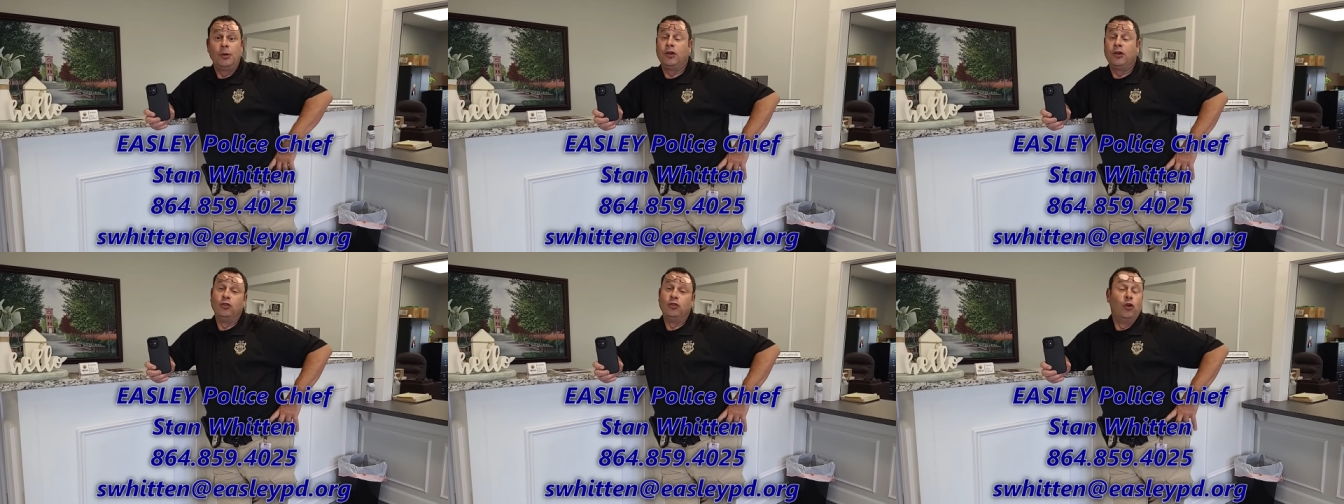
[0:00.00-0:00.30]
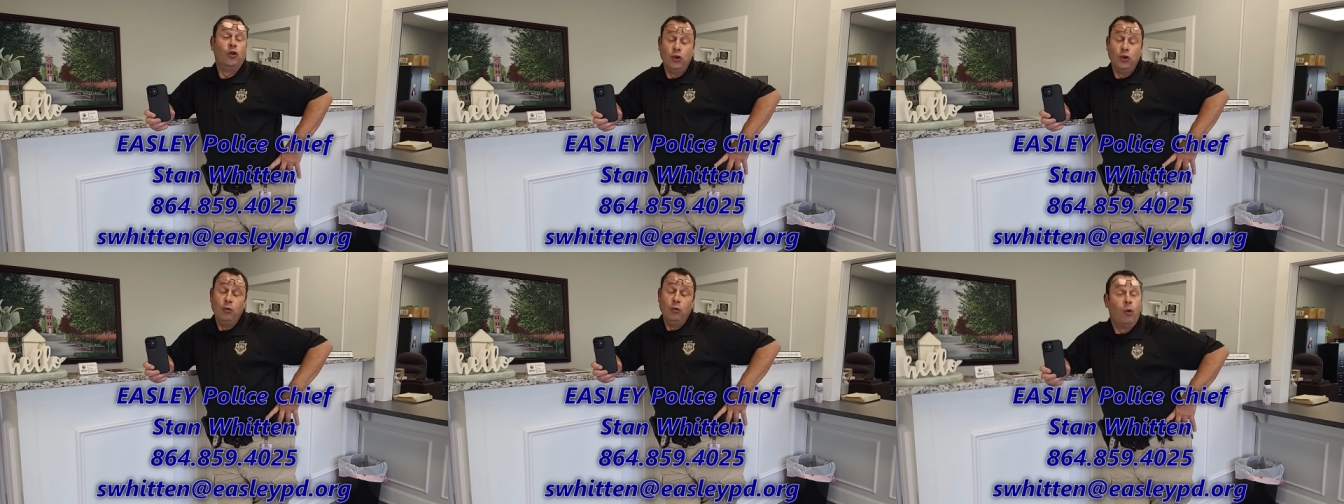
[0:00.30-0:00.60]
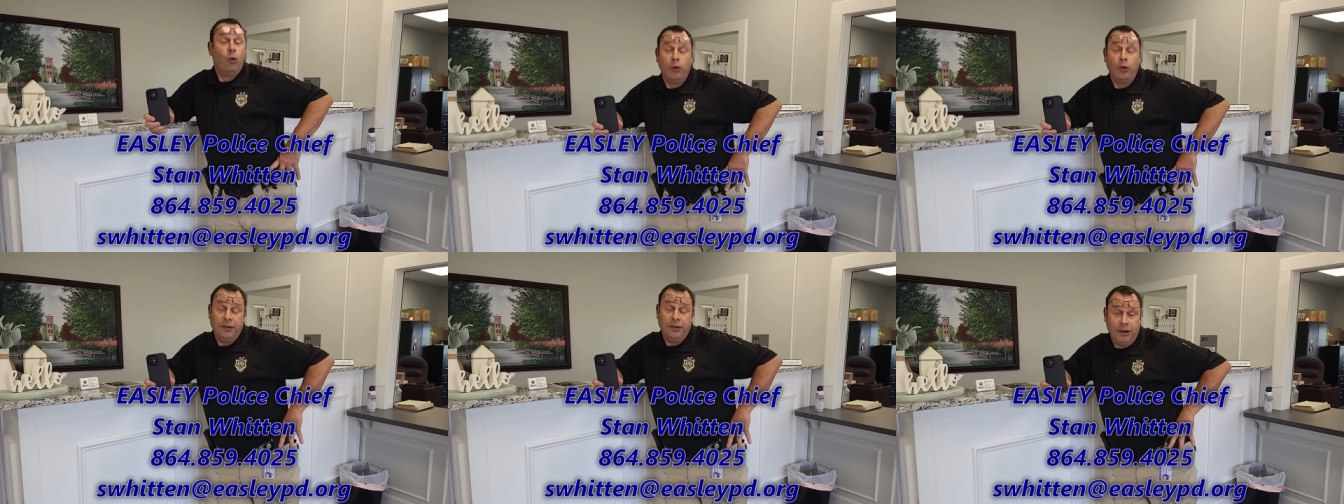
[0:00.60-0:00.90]
because you
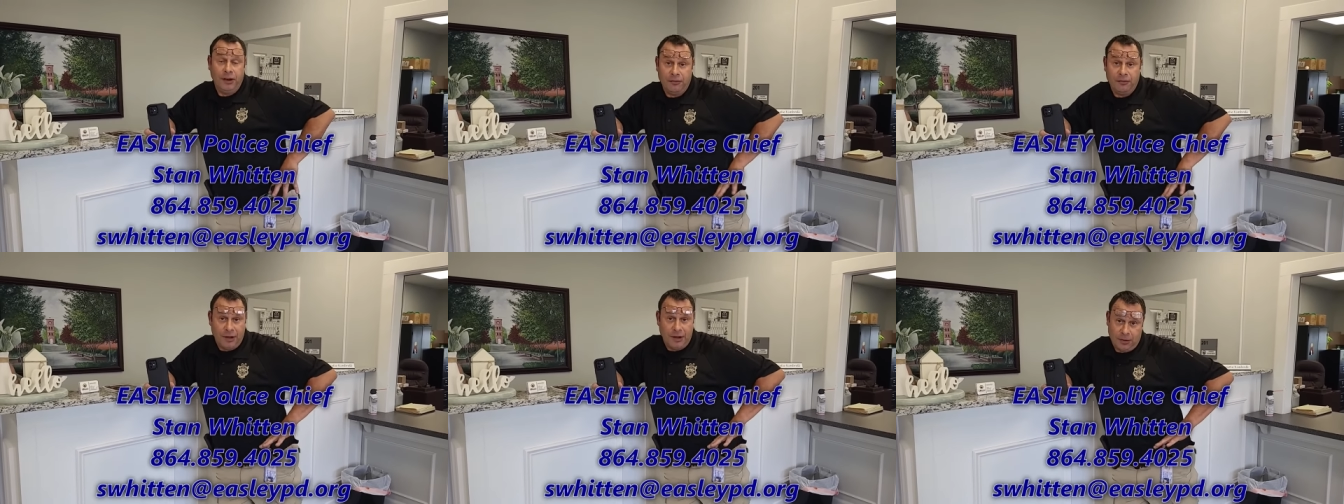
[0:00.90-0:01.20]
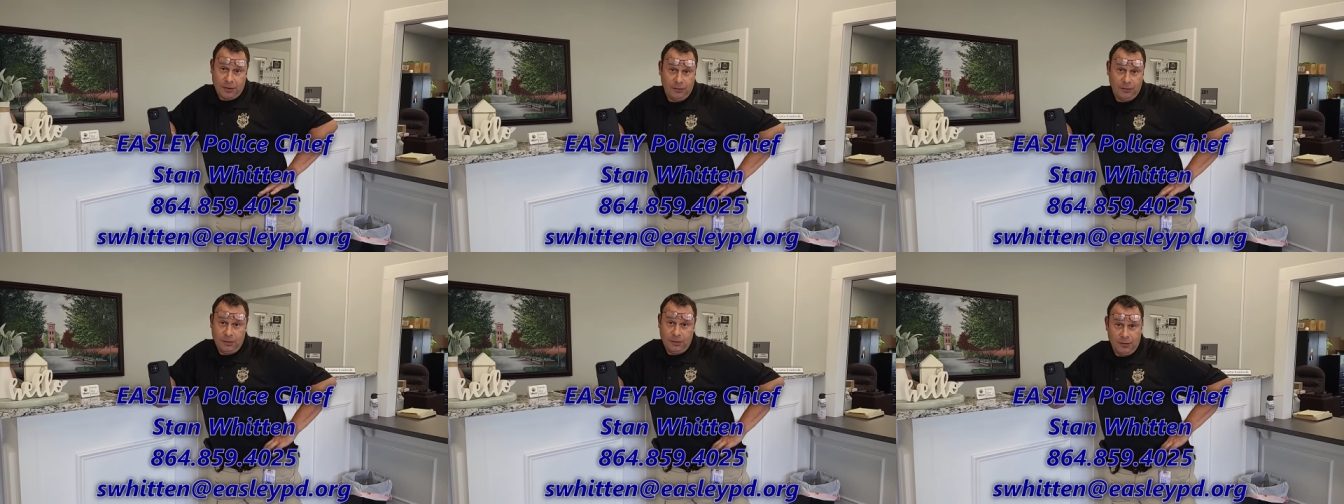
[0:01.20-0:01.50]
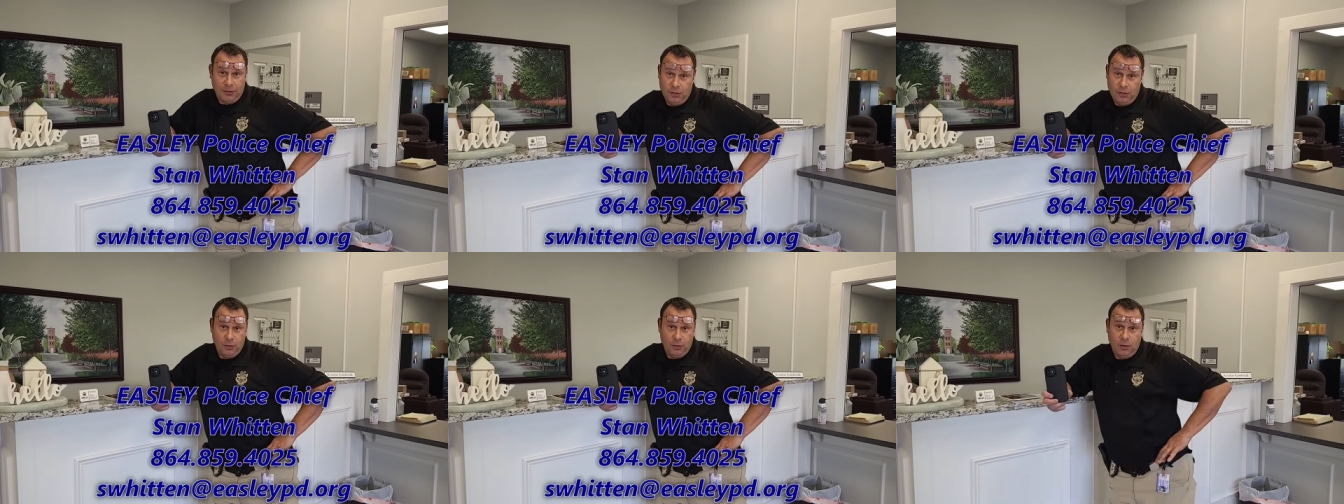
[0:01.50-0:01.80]
won't identify
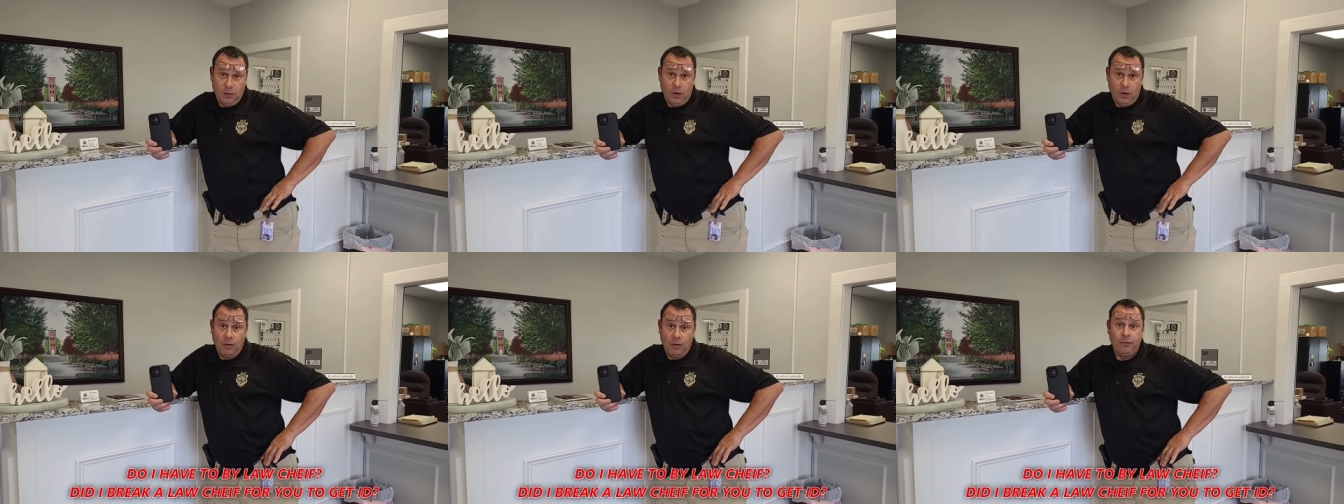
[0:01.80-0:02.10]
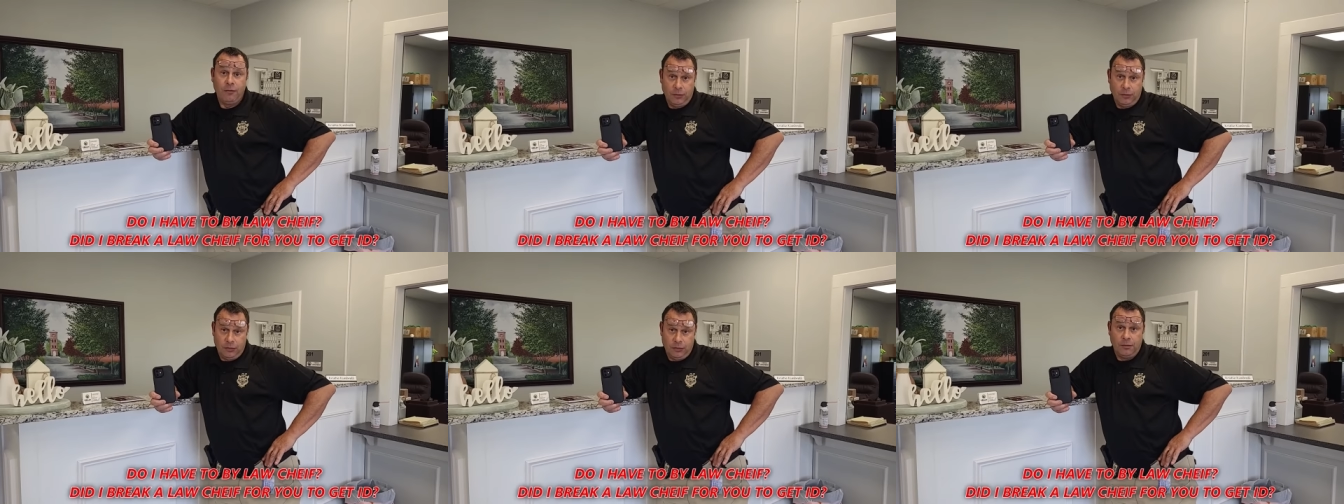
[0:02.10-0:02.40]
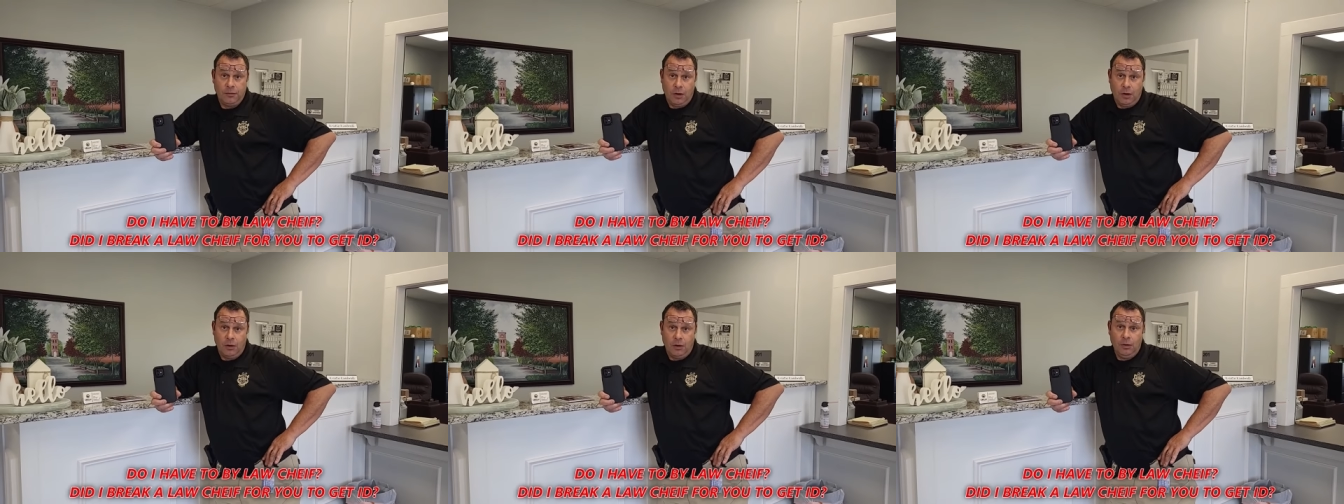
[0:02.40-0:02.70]
yourself who you are first
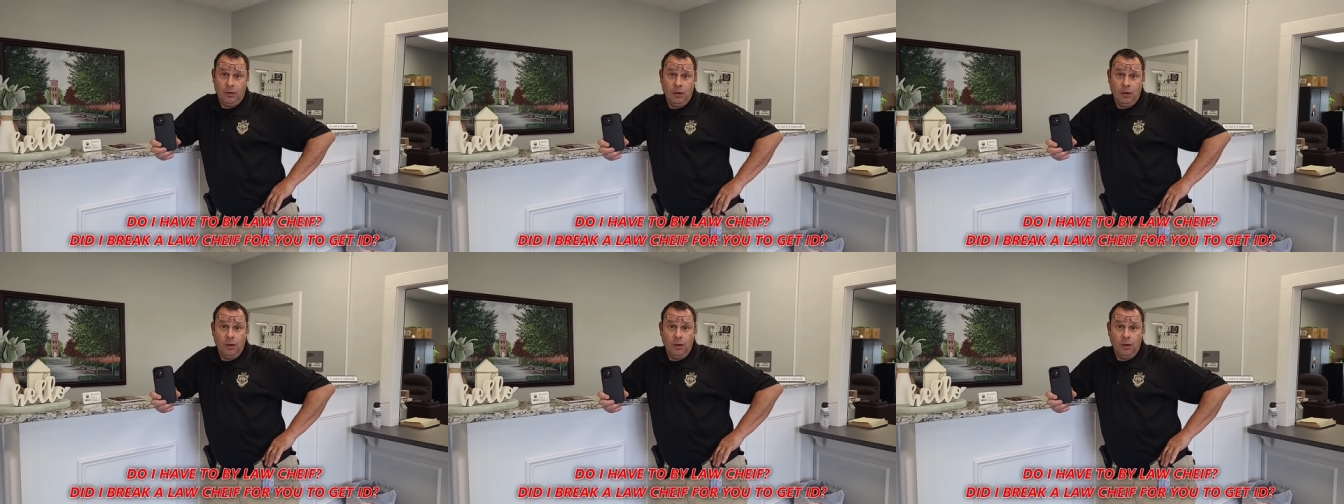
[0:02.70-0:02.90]
of all.